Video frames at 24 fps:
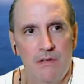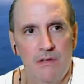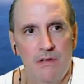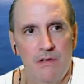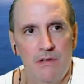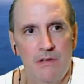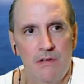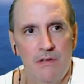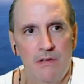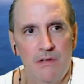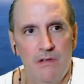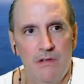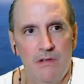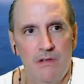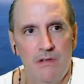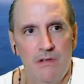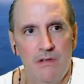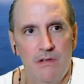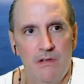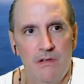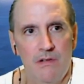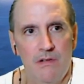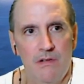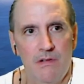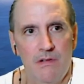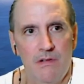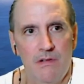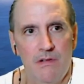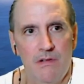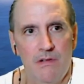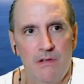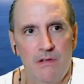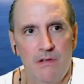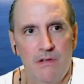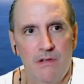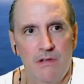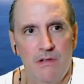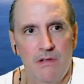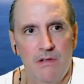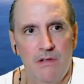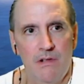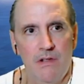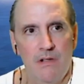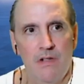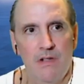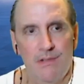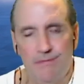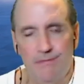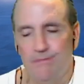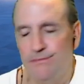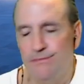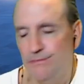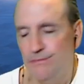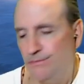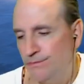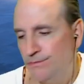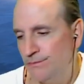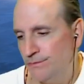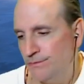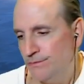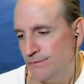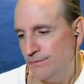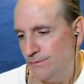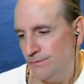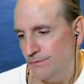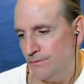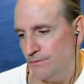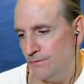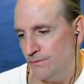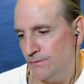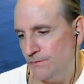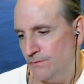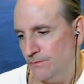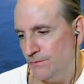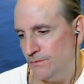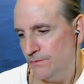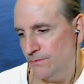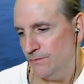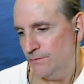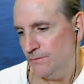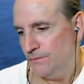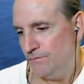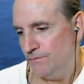(silent)